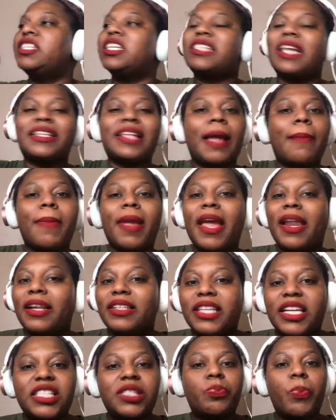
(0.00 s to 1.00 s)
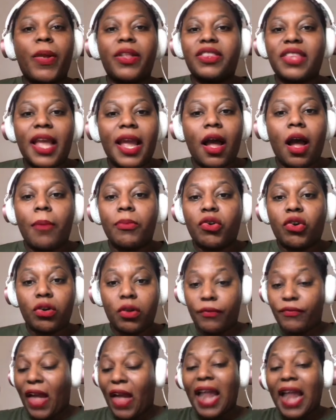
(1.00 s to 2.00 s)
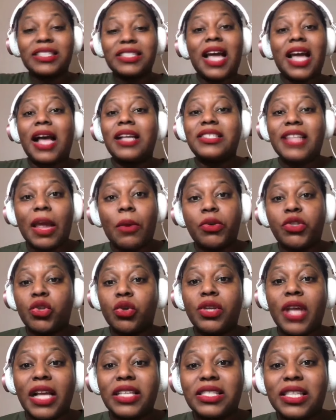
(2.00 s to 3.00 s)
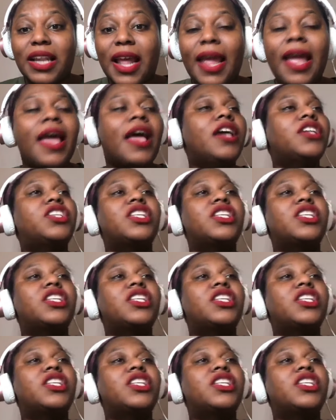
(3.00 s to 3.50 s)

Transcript: Just like that man that didn't spend Valentine's Day with you yesterday.